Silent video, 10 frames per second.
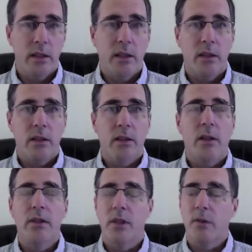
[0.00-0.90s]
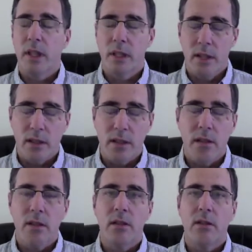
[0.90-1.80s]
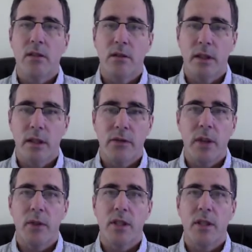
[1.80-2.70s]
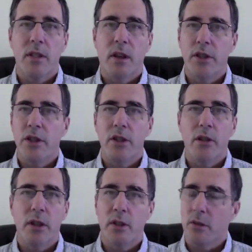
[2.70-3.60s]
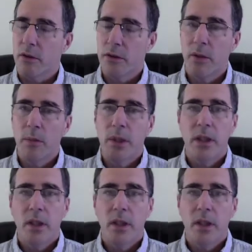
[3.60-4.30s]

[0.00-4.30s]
of his own existence. So his famous cogito ergo sum